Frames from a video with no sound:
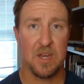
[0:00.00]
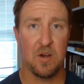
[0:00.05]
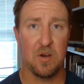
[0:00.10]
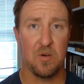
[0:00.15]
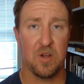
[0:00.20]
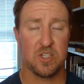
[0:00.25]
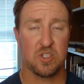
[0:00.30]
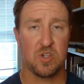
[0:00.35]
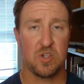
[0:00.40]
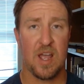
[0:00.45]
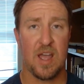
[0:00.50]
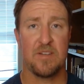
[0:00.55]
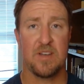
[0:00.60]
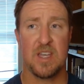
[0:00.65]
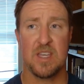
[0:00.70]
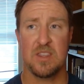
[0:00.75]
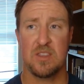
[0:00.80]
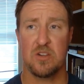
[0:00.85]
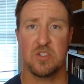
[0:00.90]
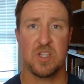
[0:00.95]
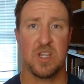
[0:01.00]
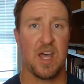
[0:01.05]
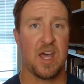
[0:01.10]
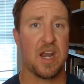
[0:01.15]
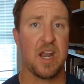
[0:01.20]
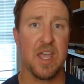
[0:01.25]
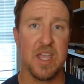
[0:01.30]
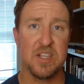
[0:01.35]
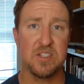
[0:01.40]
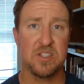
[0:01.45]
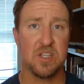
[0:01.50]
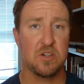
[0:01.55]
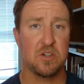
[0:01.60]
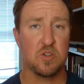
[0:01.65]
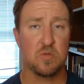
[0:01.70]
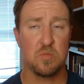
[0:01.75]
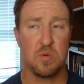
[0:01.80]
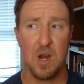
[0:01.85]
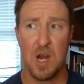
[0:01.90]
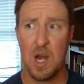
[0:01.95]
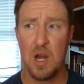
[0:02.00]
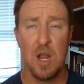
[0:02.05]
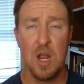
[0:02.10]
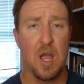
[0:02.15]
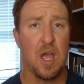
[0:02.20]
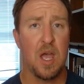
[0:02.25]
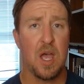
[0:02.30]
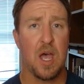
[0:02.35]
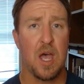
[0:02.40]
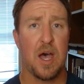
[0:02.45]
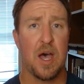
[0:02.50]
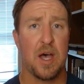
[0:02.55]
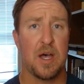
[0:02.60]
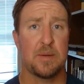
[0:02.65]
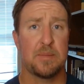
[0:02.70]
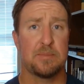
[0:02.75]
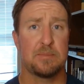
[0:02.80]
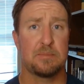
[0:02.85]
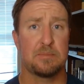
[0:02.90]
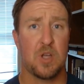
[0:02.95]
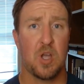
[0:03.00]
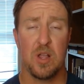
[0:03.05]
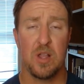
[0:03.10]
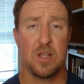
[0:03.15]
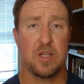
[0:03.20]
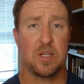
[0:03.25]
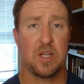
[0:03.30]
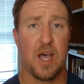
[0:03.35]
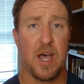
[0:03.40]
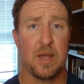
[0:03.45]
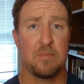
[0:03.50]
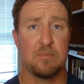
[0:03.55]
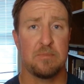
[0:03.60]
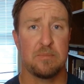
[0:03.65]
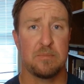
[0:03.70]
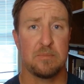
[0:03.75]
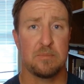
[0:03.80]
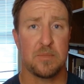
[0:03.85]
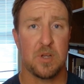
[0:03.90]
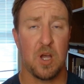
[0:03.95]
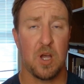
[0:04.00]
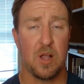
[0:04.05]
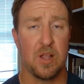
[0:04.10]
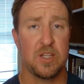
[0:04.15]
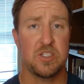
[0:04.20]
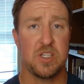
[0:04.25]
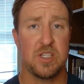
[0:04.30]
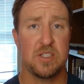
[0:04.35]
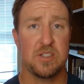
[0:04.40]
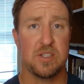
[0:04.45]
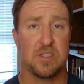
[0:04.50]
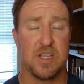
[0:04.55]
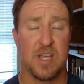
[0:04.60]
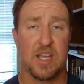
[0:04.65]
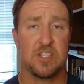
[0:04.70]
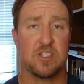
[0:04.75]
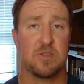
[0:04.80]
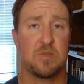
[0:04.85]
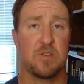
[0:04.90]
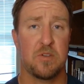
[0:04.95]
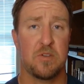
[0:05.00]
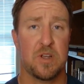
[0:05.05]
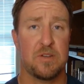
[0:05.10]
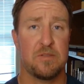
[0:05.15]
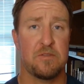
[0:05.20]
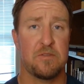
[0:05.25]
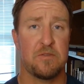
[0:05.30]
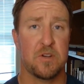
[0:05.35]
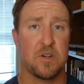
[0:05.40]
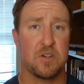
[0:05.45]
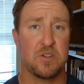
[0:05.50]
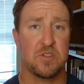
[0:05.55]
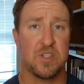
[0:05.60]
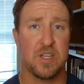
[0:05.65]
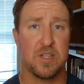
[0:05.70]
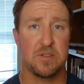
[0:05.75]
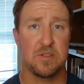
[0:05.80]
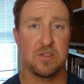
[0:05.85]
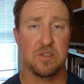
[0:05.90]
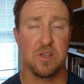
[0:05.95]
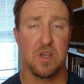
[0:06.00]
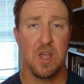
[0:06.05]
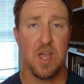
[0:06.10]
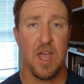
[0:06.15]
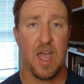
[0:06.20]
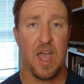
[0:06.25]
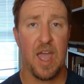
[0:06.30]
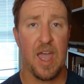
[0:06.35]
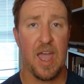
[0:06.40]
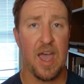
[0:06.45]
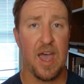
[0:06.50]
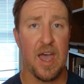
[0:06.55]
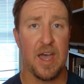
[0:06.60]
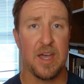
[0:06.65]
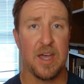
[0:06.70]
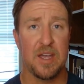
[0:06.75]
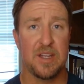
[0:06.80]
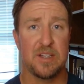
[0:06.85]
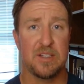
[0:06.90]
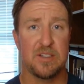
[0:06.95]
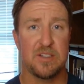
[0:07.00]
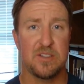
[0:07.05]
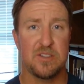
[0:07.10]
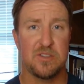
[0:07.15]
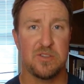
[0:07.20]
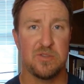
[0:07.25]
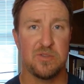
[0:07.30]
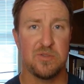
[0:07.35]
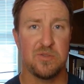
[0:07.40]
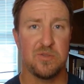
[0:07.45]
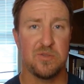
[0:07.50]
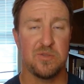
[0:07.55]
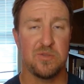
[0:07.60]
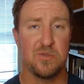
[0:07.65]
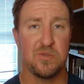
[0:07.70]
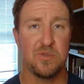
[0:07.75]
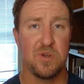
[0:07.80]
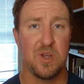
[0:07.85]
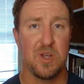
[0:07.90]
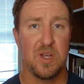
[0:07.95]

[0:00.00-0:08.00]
extravagant. There's not a sinner's prayer. Call on God. Call on Jesus, ask him to forgive you for your sins, and to